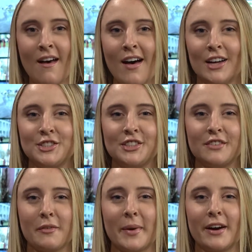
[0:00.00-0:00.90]
Hundreds
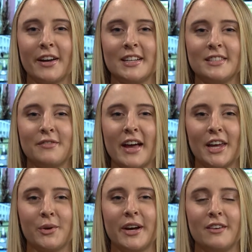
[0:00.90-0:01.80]
of Americans
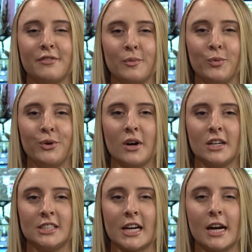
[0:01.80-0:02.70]
evacuated from
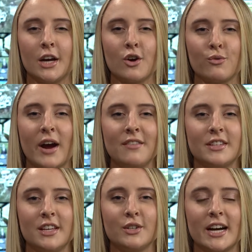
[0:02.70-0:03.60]
Wuhan, China, arrived in
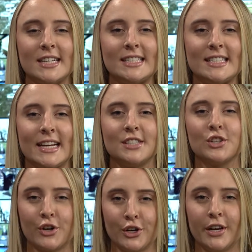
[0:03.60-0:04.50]
the United States
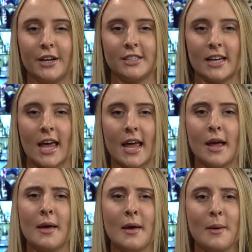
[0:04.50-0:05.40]
earlier today.
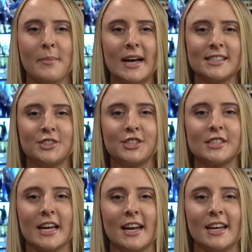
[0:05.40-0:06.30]
Passengers
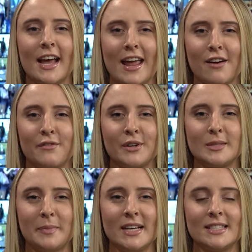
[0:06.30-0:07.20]
landed at Air Force
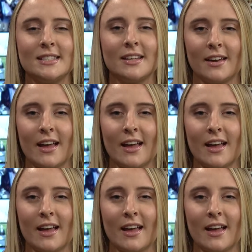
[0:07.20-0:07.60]
bases in